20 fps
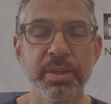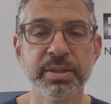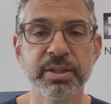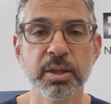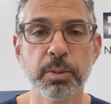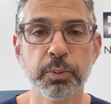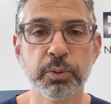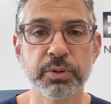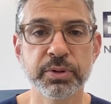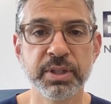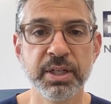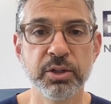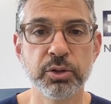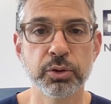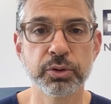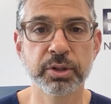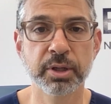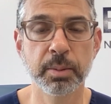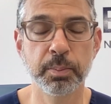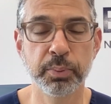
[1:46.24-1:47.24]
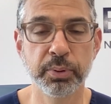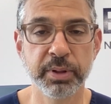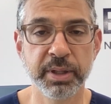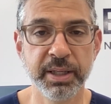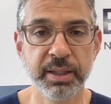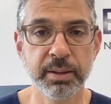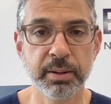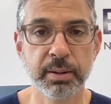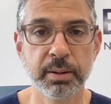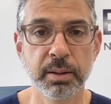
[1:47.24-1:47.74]
the procedure is
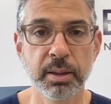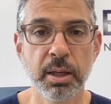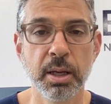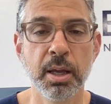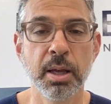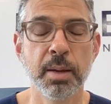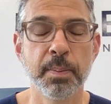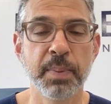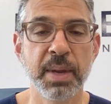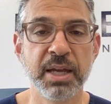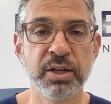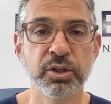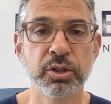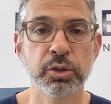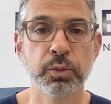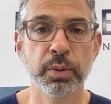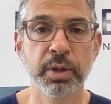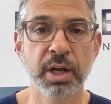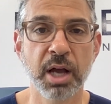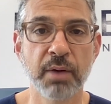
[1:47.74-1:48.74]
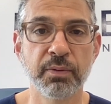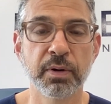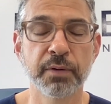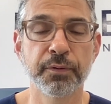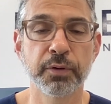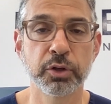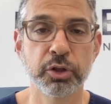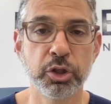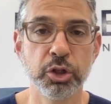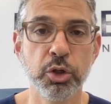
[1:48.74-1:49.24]
complete, patients recover
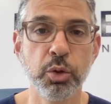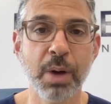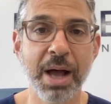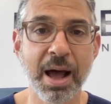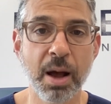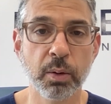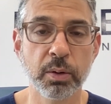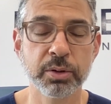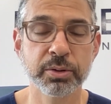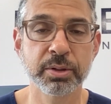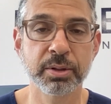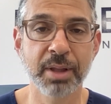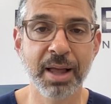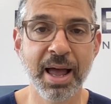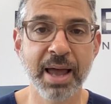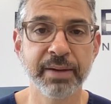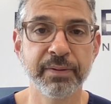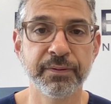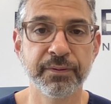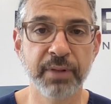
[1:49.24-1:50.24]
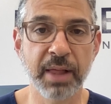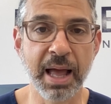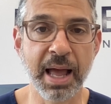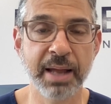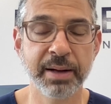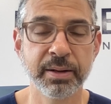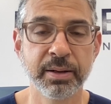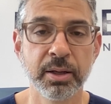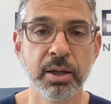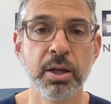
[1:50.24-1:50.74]
for 2 hours lying
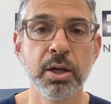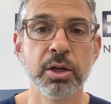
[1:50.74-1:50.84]
flat